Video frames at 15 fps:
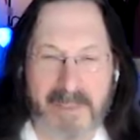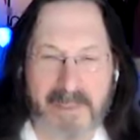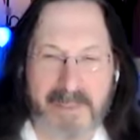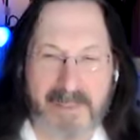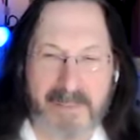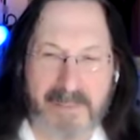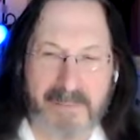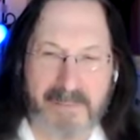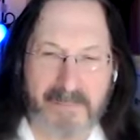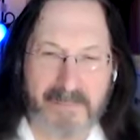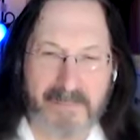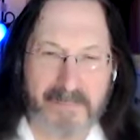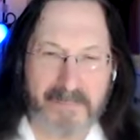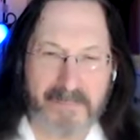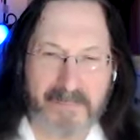taste
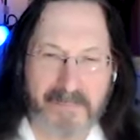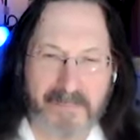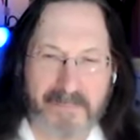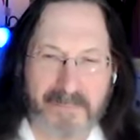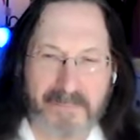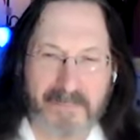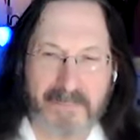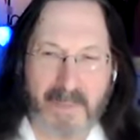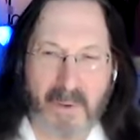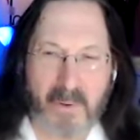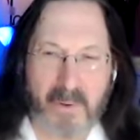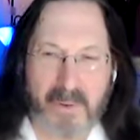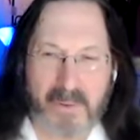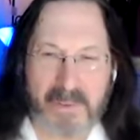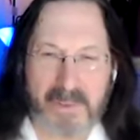
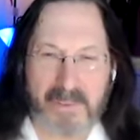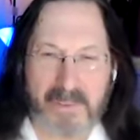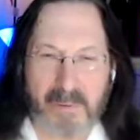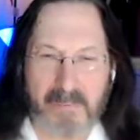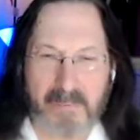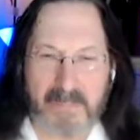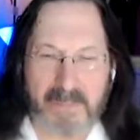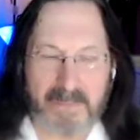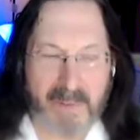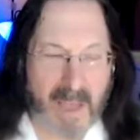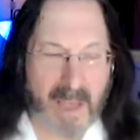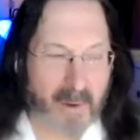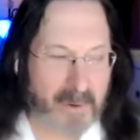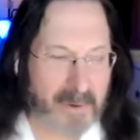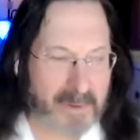odors from the
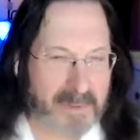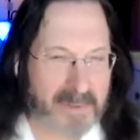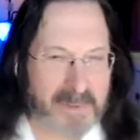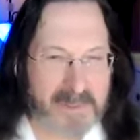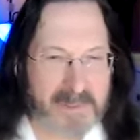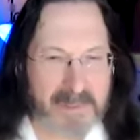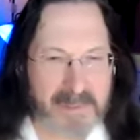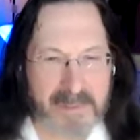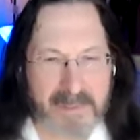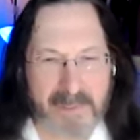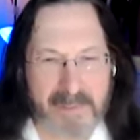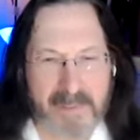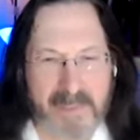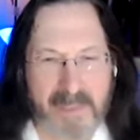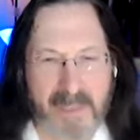flowers
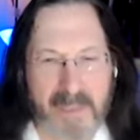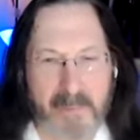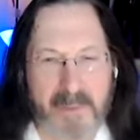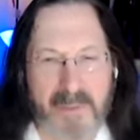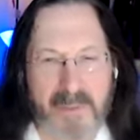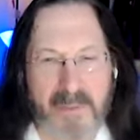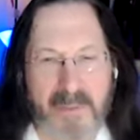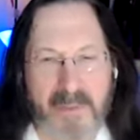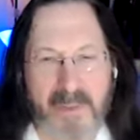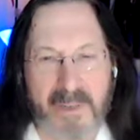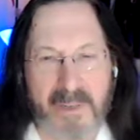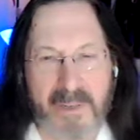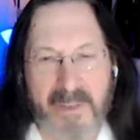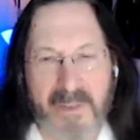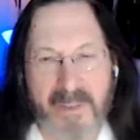on the table
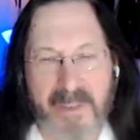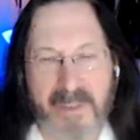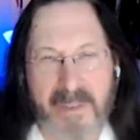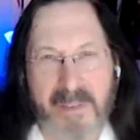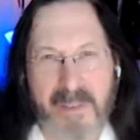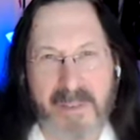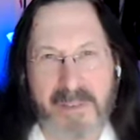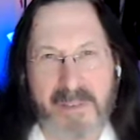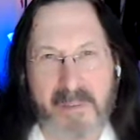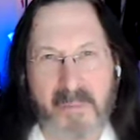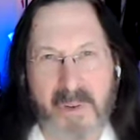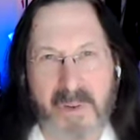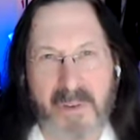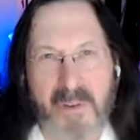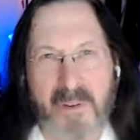or
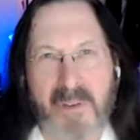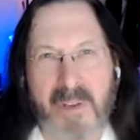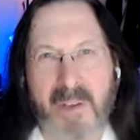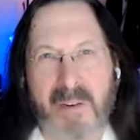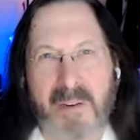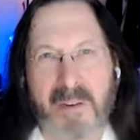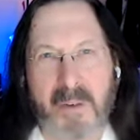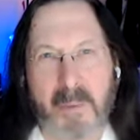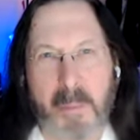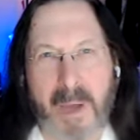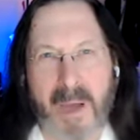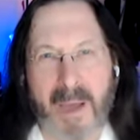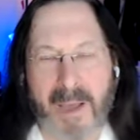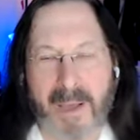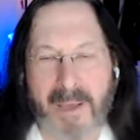someone cooking
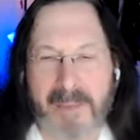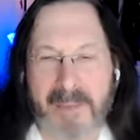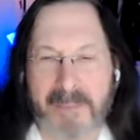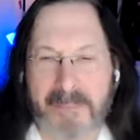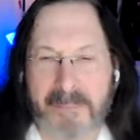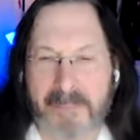nearby.